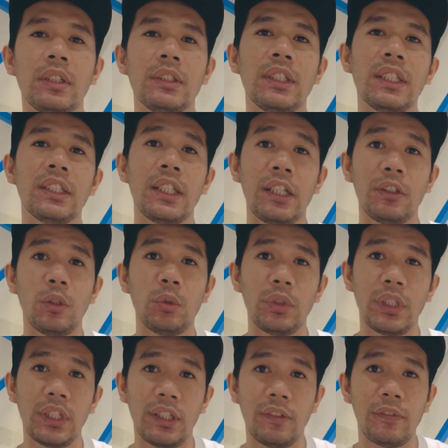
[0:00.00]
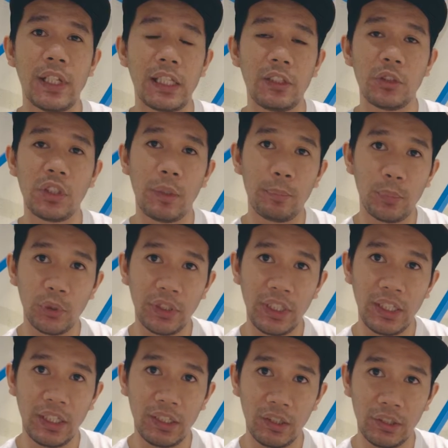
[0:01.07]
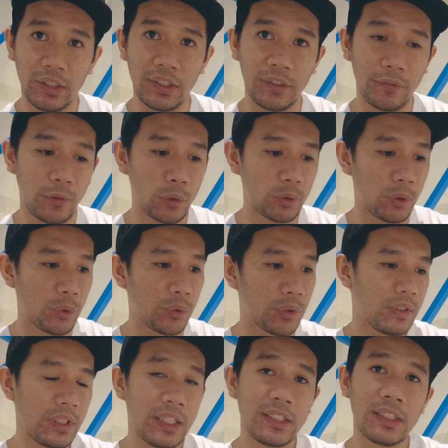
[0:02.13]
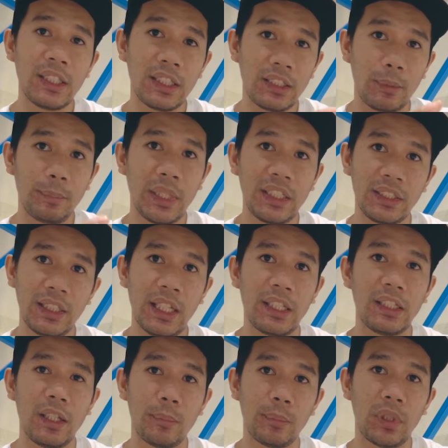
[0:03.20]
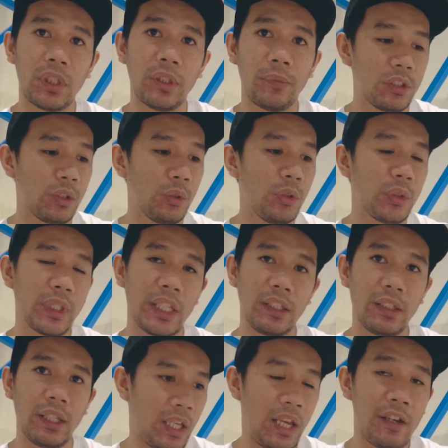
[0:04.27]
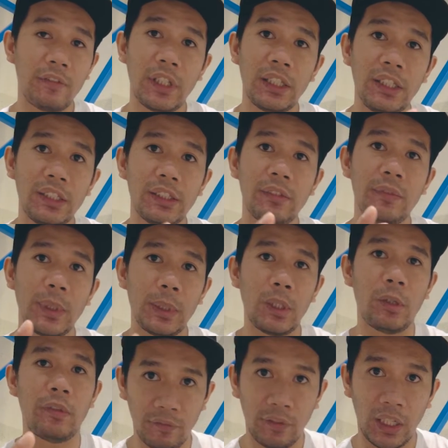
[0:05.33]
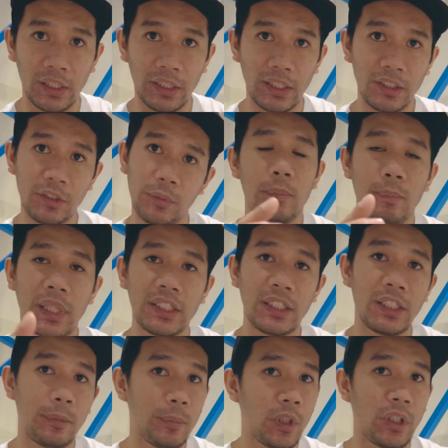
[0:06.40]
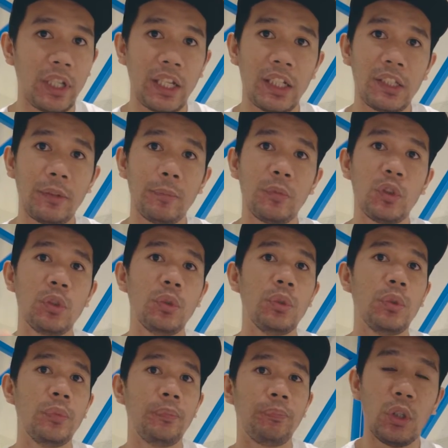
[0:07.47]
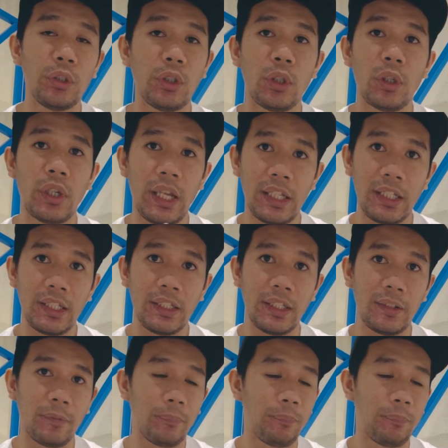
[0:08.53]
Just take note that the values I'm putting in on these photos is just a baseline number, so you can have a little bit of variance, +2 or -2 on your editing,